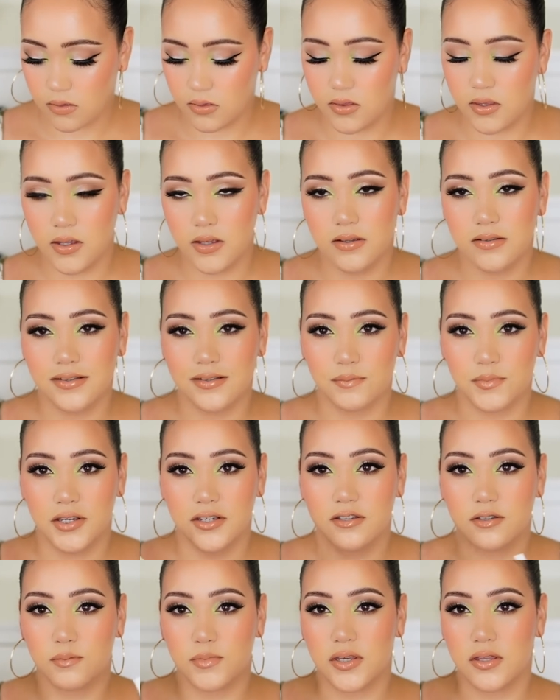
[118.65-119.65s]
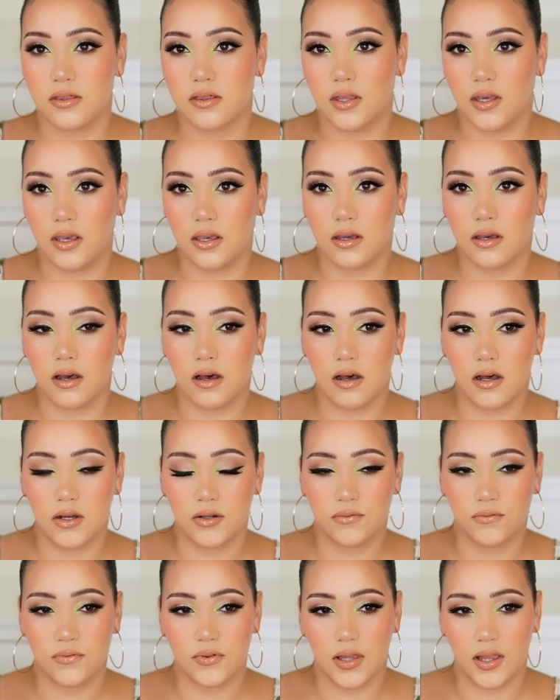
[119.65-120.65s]
This makes me think
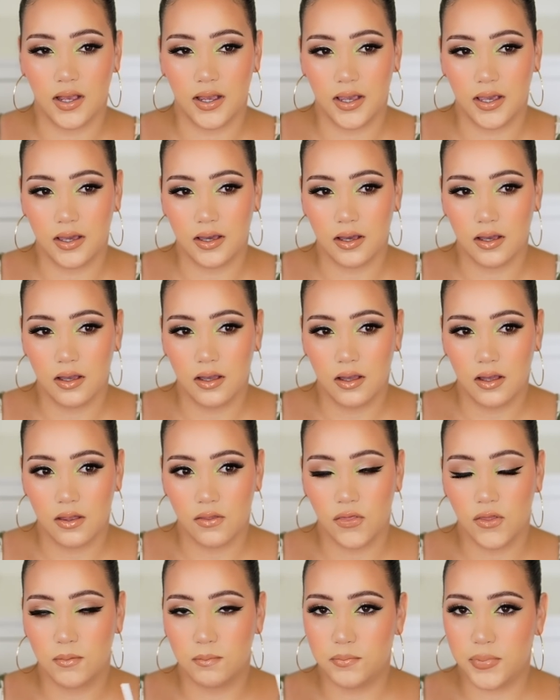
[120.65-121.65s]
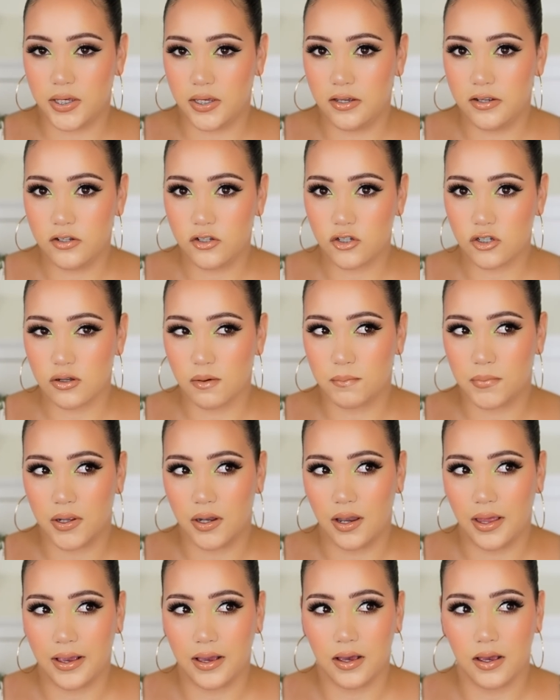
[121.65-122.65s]
of like the beach,
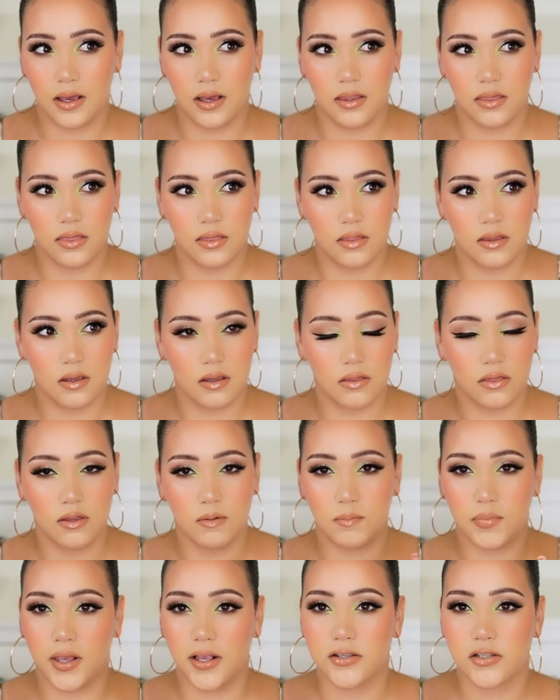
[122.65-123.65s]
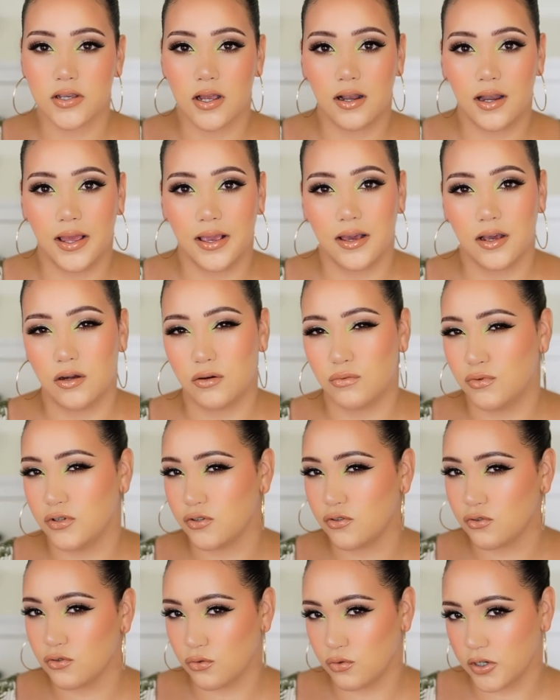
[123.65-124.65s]
but like the beach at like a
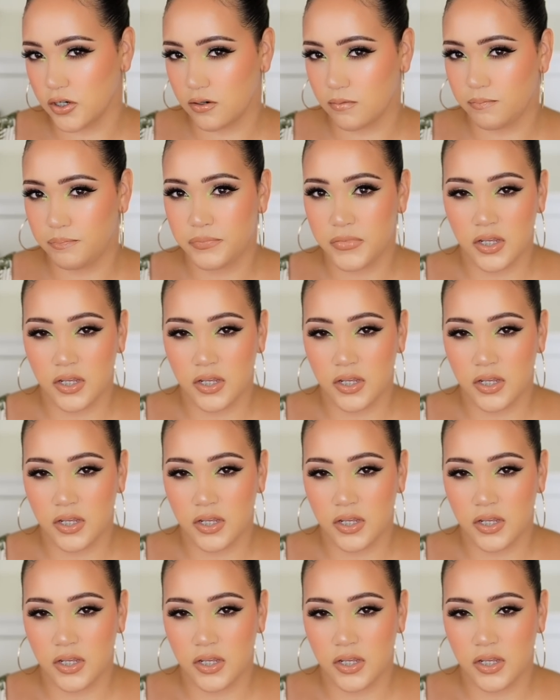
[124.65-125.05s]
resort.